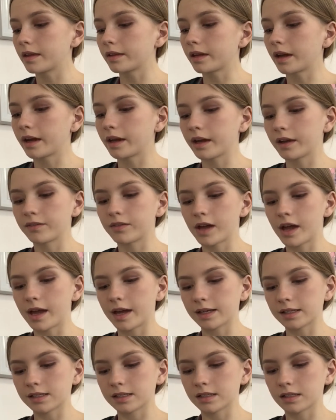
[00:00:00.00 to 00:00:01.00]
I have an
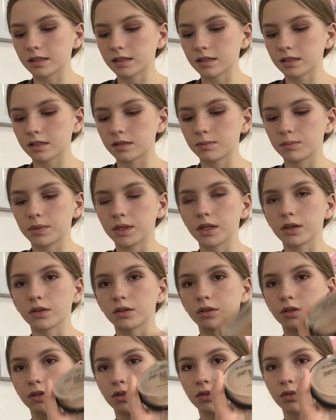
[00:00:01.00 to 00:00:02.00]
Essence Pure
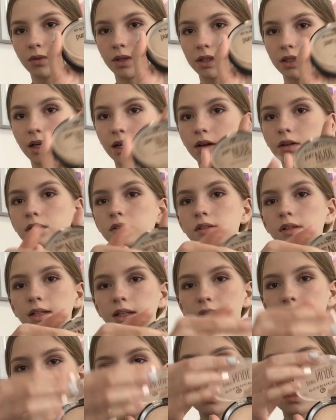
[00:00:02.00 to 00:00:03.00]
Nude one. I also
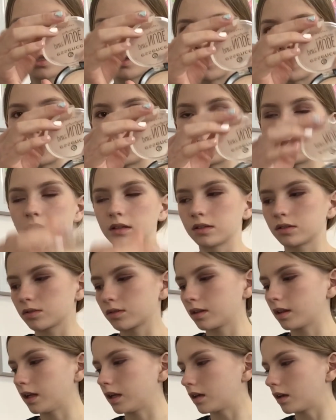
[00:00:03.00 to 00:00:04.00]
like this one, and it's
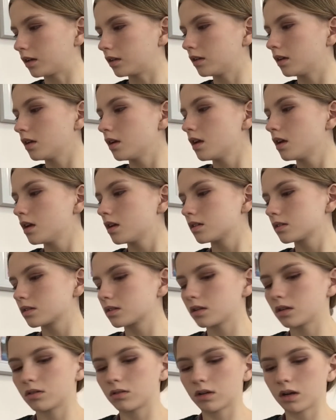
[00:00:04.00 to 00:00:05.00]
really good.
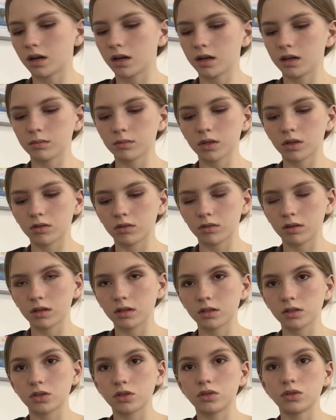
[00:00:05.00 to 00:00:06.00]
So I'm going
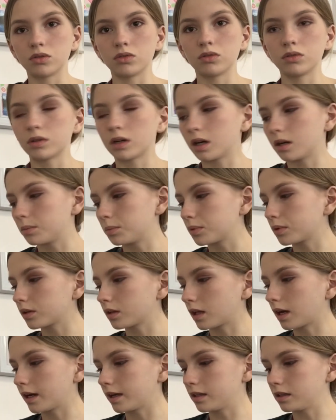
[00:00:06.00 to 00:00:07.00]
to
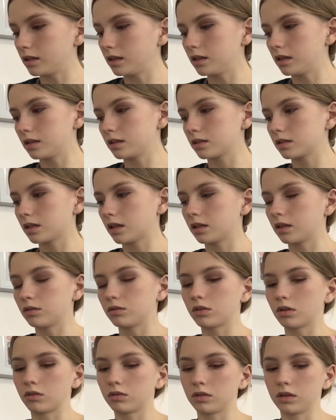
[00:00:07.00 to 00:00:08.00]
apply these. You
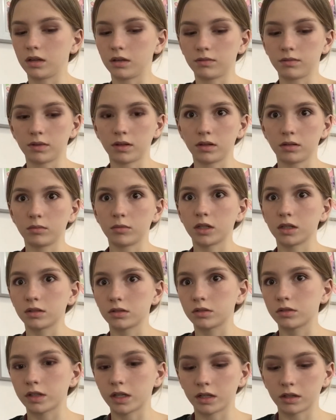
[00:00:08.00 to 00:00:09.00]
don't need very
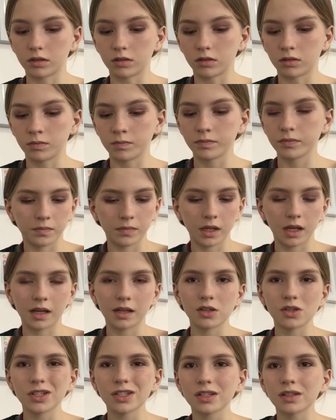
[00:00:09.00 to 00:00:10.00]
much at all. I'm
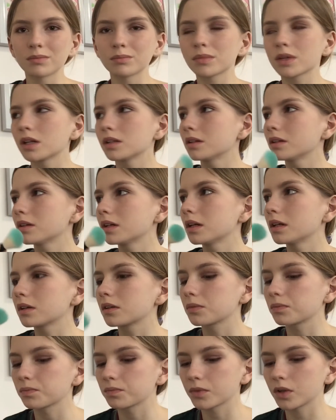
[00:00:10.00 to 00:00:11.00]
gonna like,
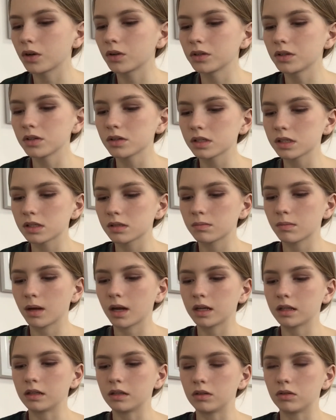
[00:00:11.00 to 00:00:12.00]
I'll use
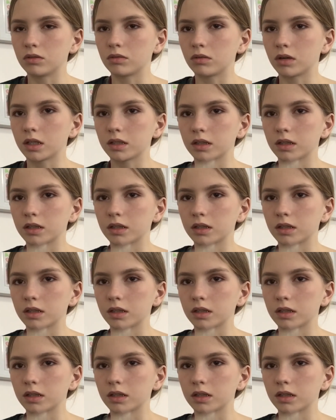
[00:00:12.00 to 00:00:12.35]
my nude one